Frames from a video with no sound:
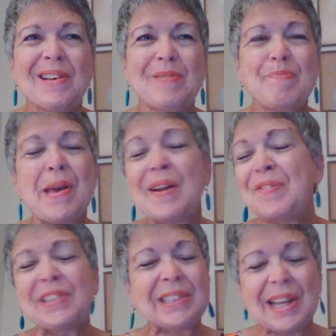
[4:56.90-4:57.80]

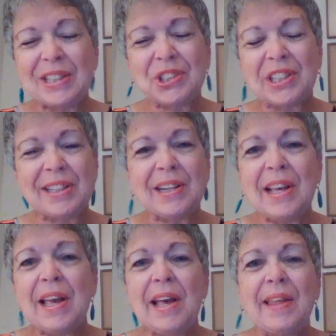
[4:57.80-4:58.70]
manifestation
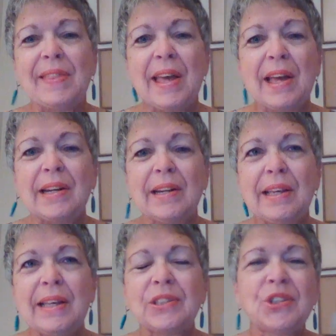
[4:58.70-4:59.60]
that
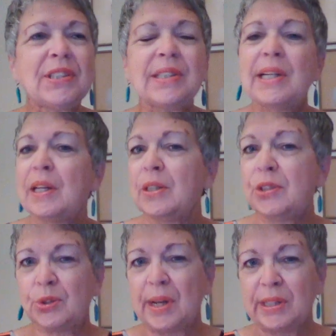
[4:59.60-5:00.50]
is just an
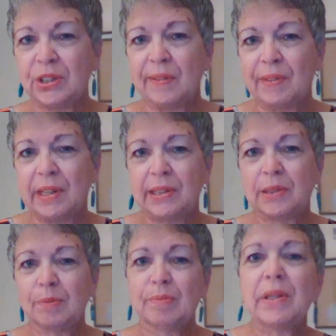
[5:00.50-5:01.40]
illustration of
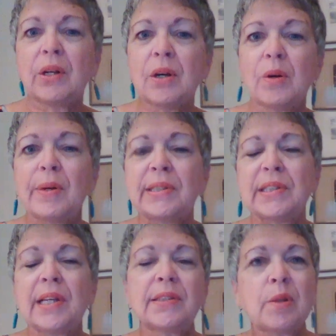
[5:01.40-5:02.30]
this. You know, it's
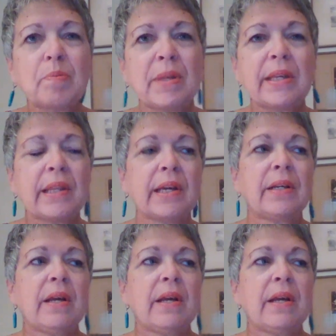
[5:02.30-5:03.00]
not something that